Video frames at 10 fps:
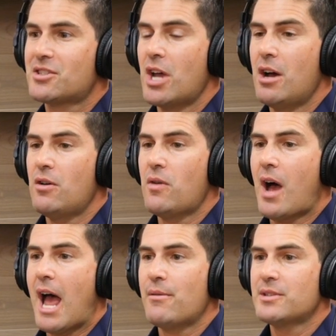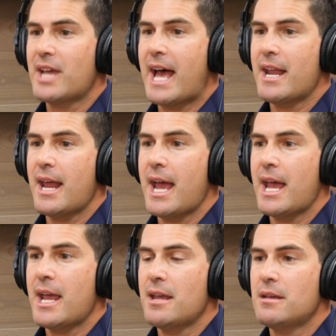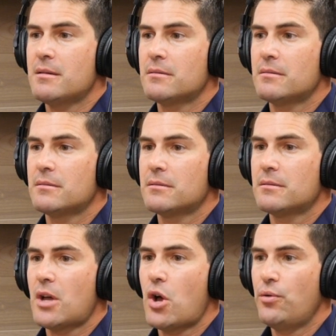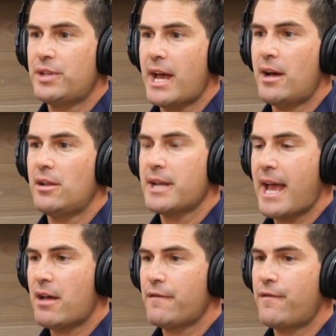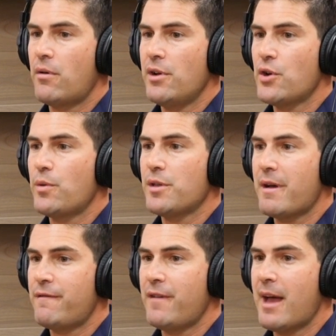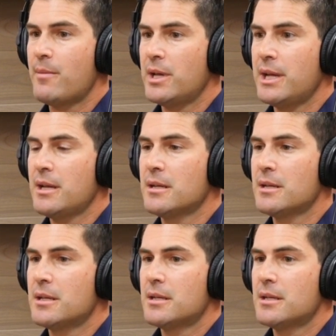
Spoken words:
So I was at a hotel in California with my family,